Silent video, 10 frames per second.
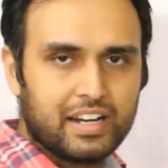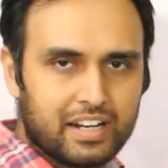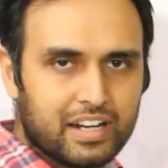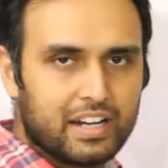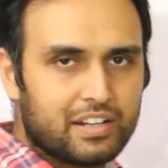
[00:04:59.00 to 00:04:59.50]

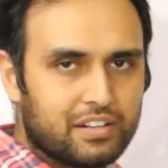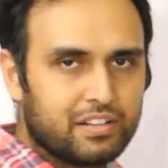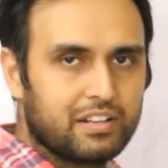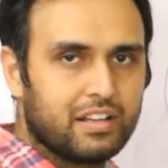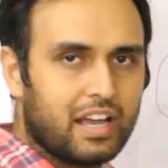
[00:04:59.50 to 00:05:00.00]
internet
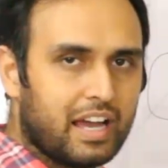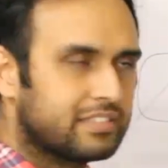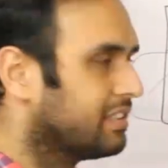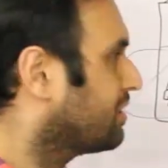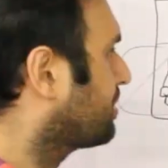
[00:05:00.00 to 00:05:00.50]

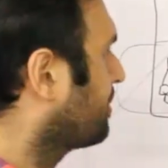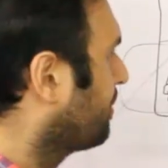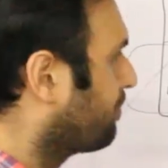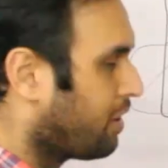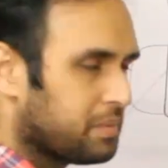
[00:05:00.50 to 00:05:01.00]
access
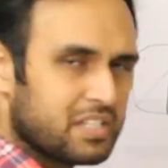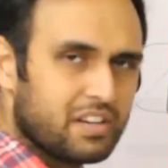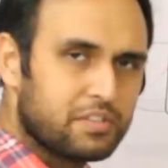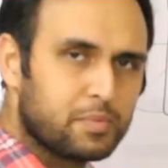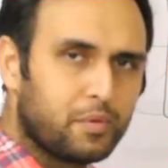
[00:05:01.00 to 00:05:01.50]
from the
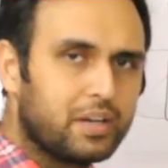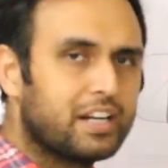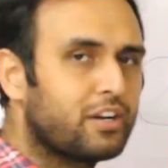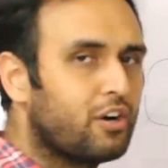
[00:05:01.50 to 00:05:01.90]
service provider,